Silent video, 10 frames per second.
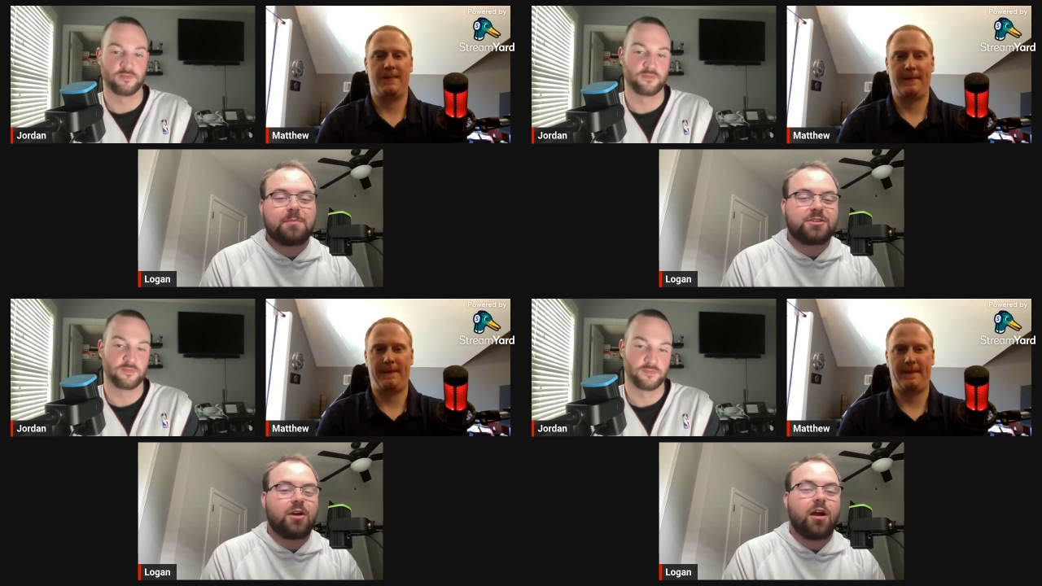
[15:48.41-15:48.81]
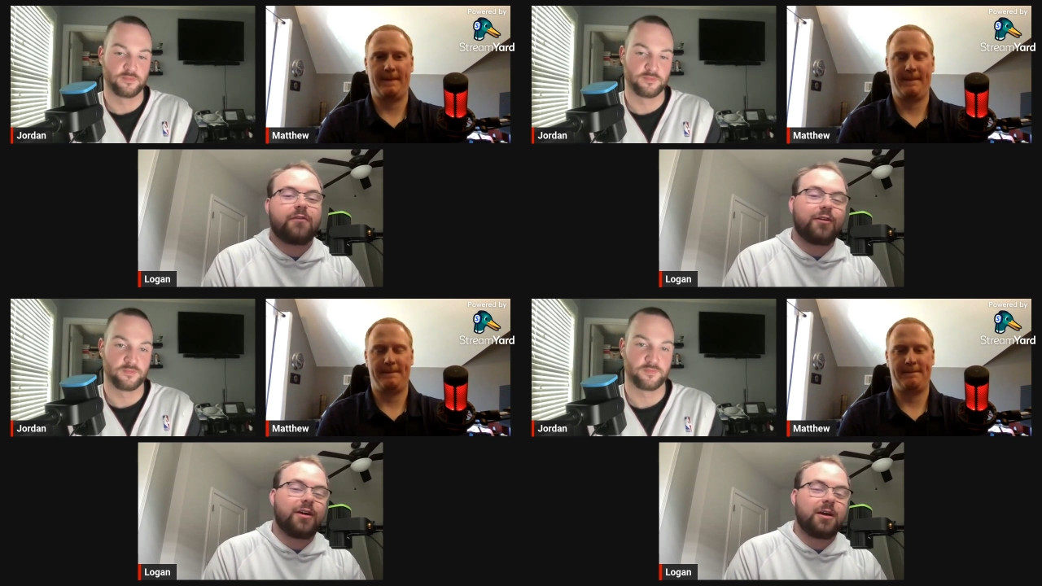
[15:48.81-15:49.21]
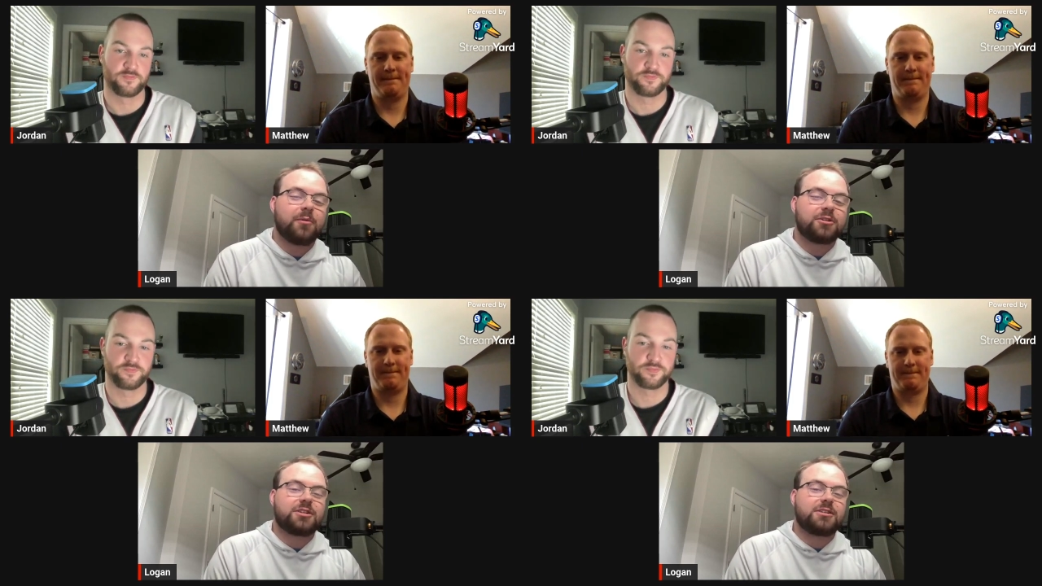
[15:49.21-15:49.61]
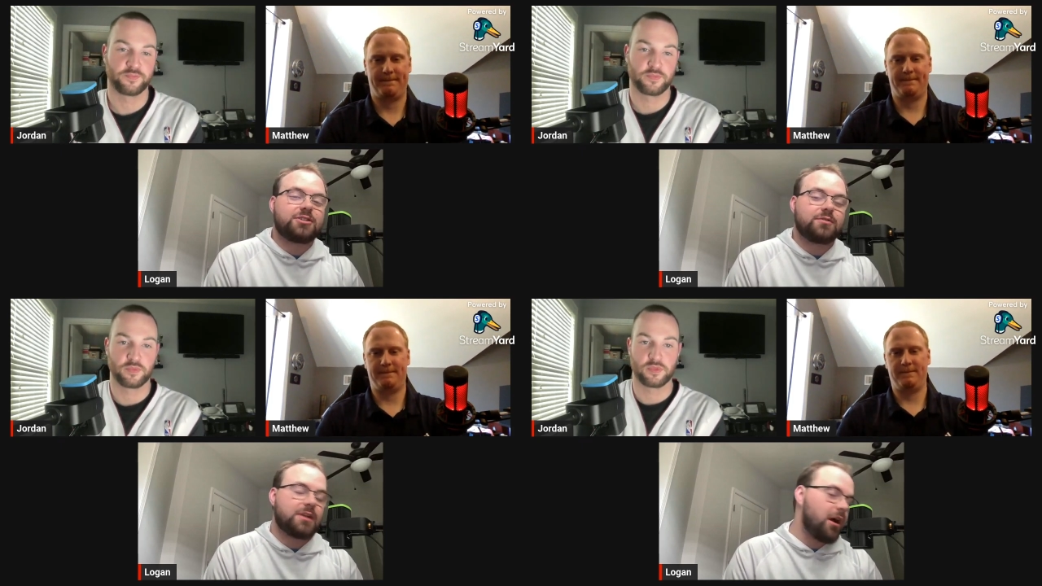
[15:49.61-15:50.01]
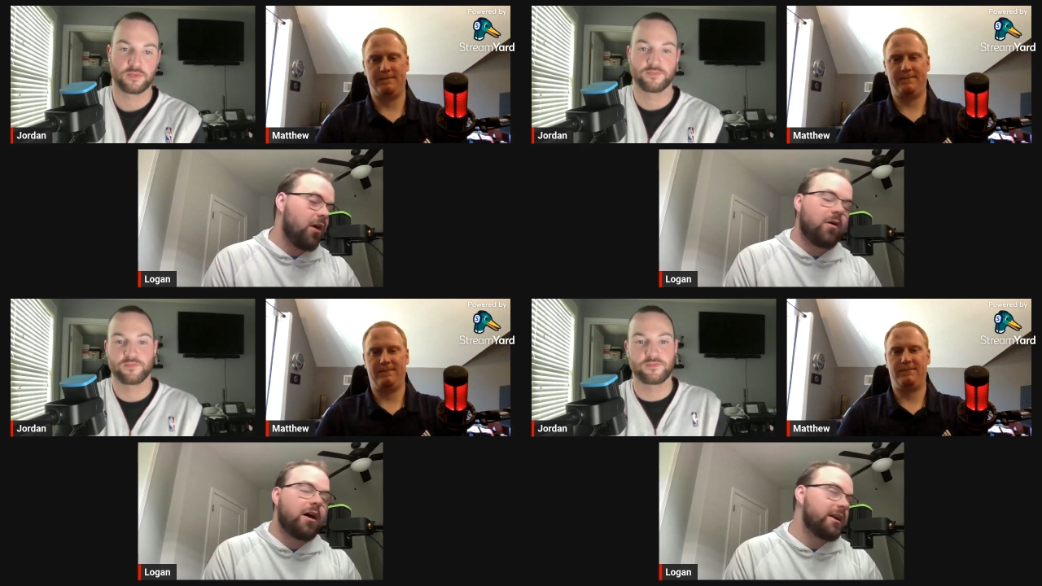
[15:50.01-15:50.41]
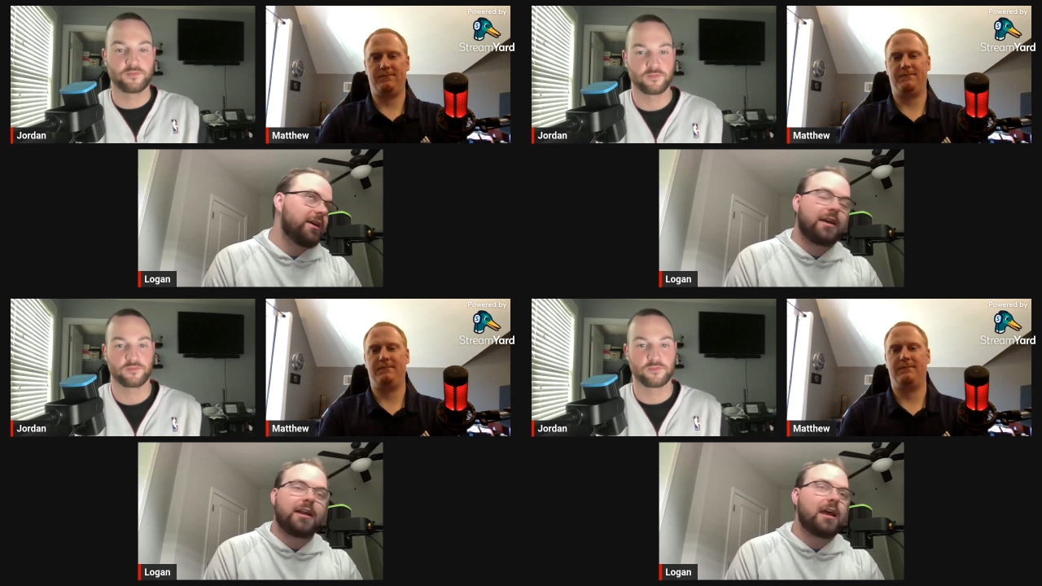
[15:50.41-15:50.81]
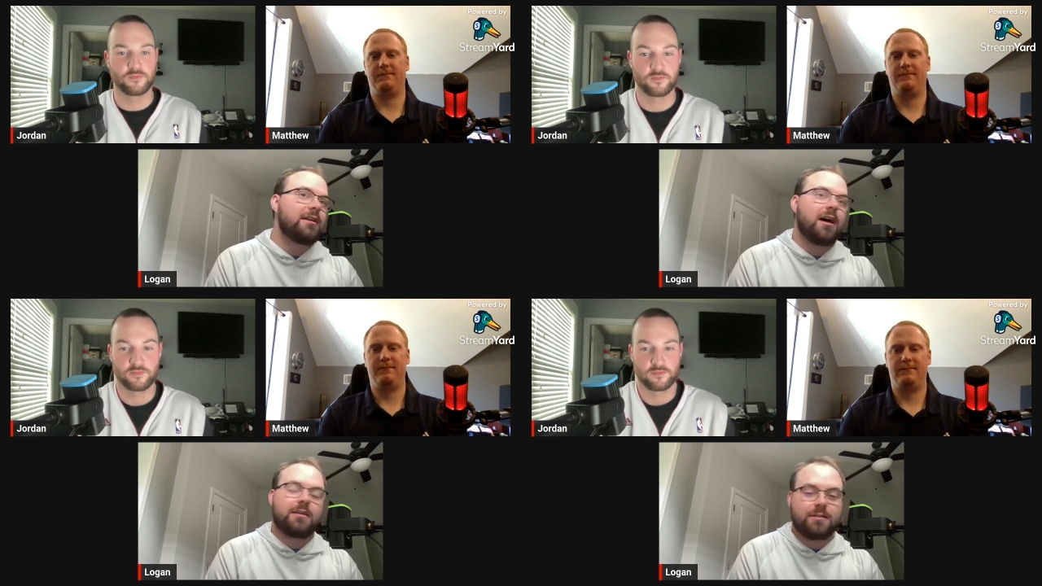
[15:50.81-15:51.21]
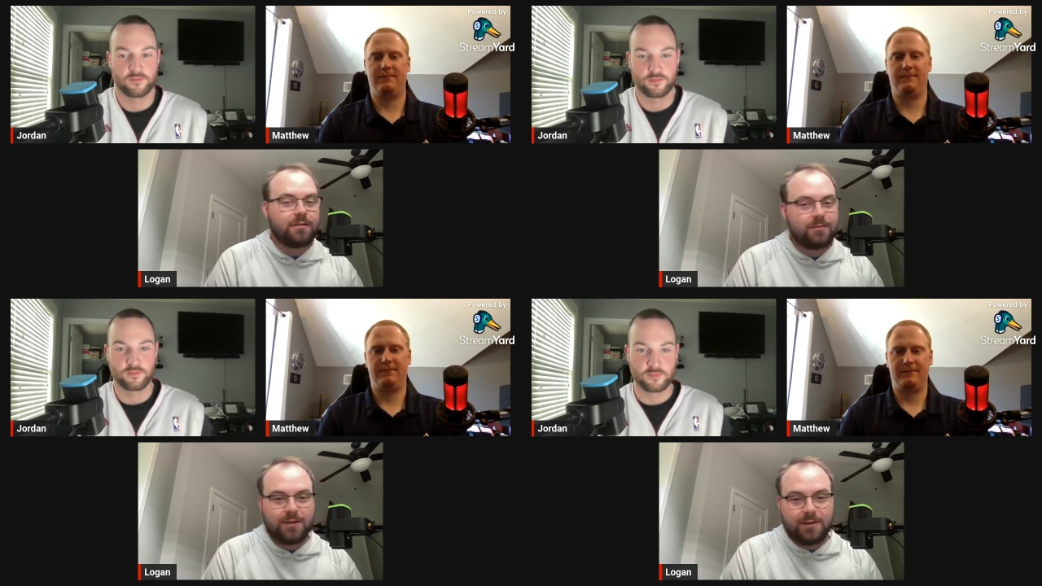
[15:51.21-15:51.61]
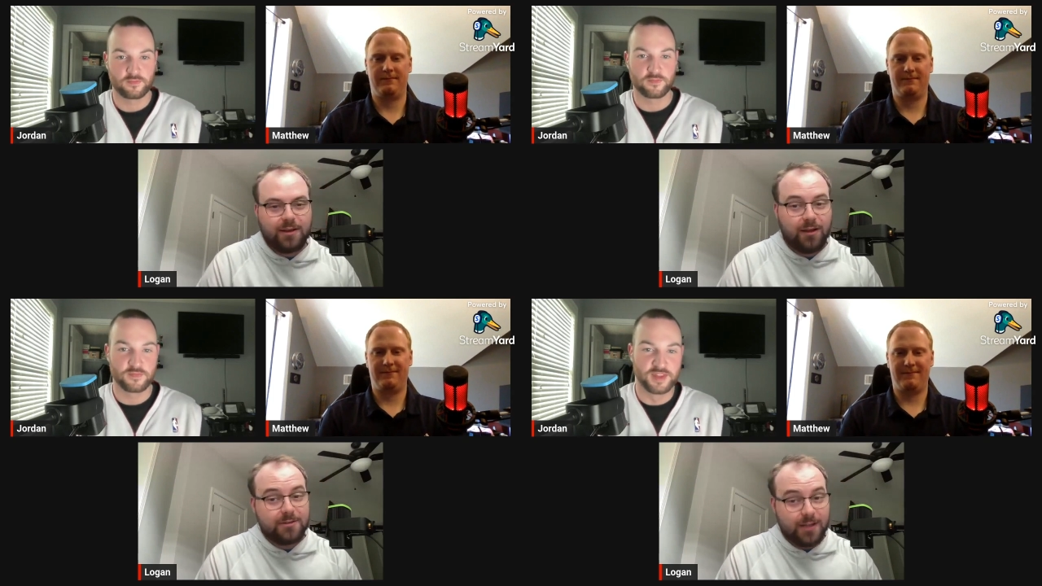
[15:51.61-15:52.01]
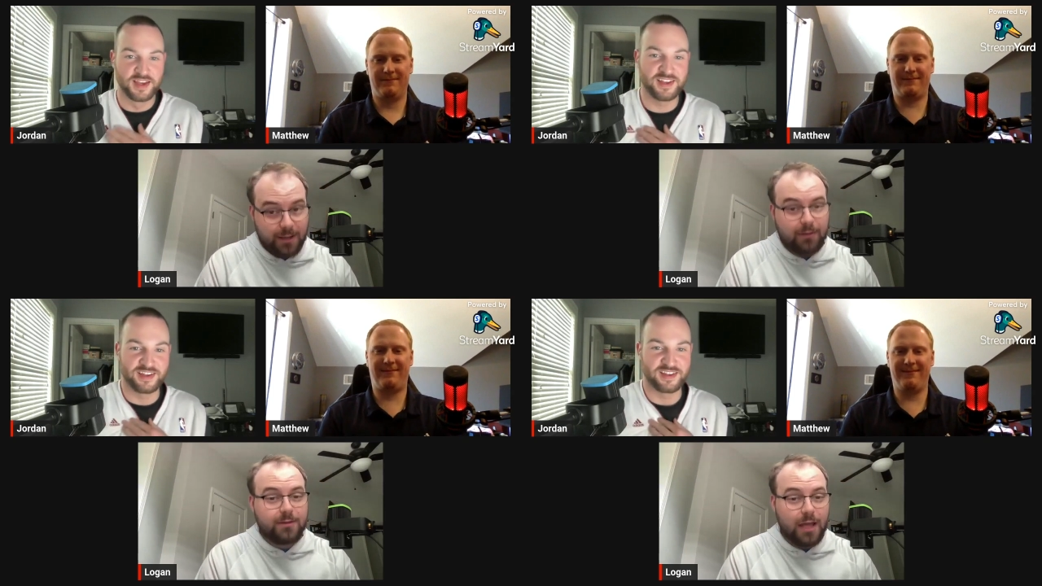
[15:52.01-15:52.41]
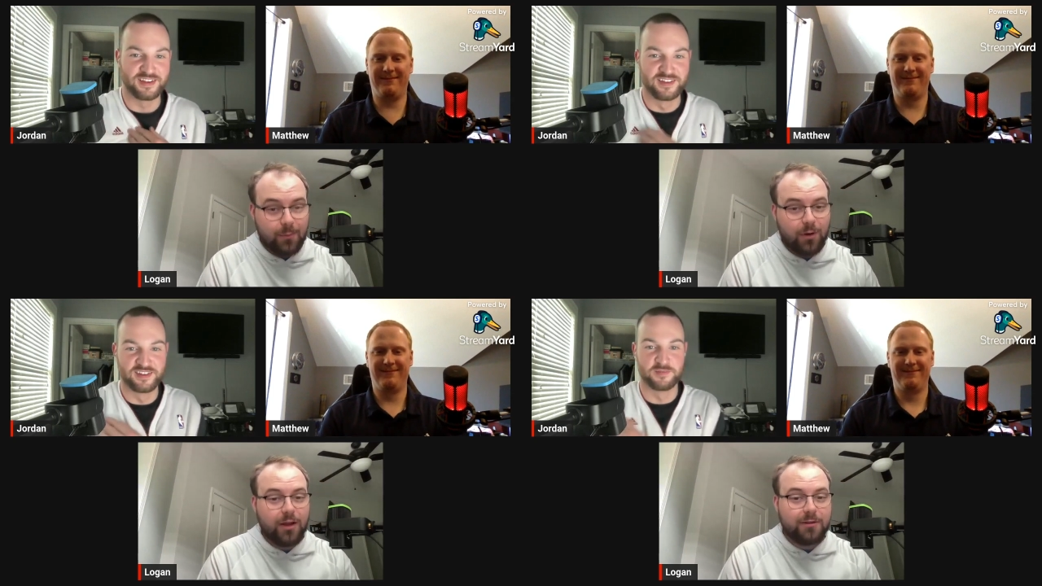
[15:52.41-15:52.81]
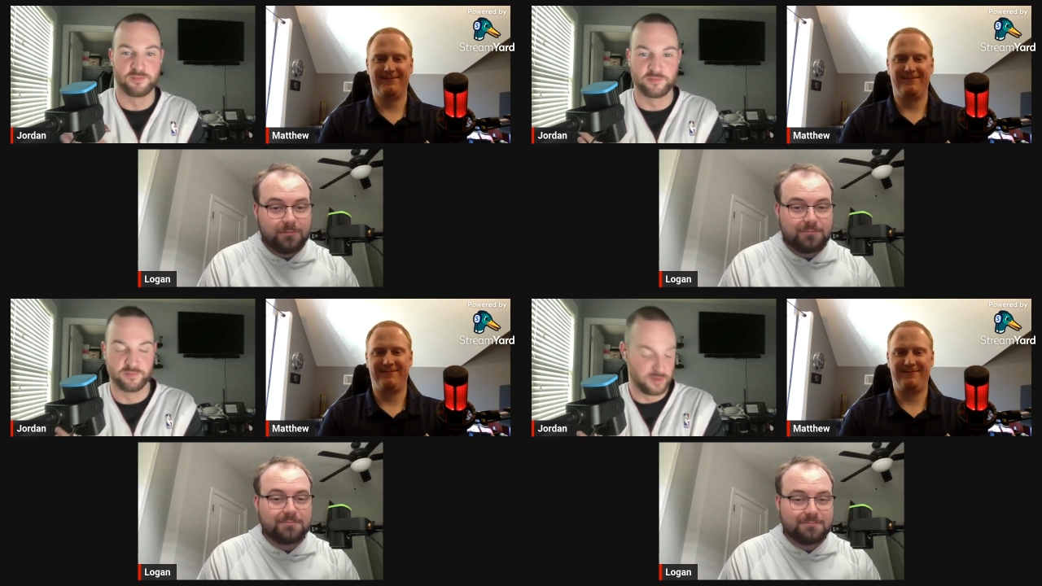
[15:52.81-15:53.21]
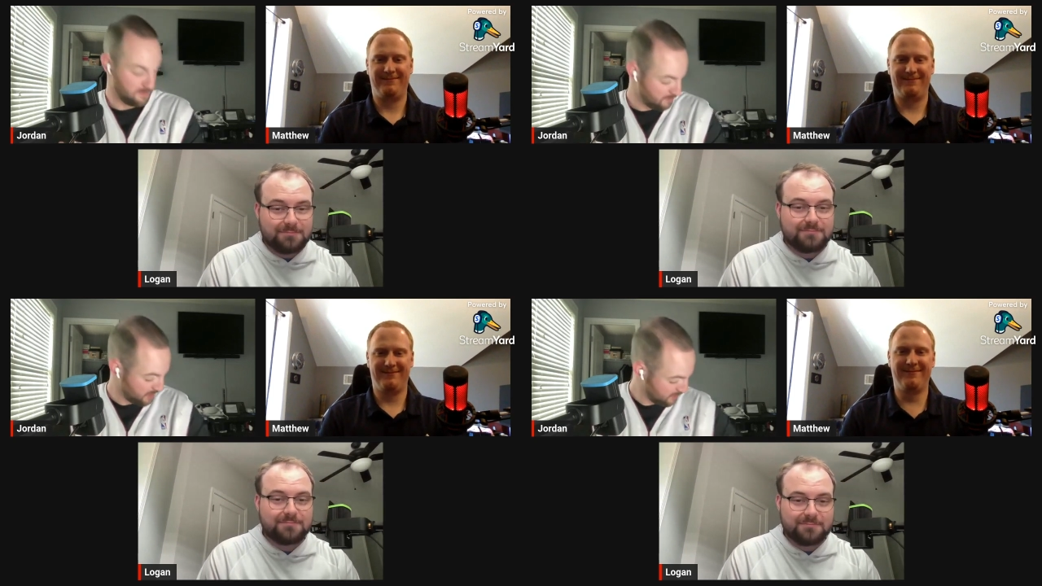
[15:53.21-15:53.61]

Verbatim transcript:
Speaker 1: sorry for him, or she was like, oh, honey, it ain't nothing. I was like, damn right. Been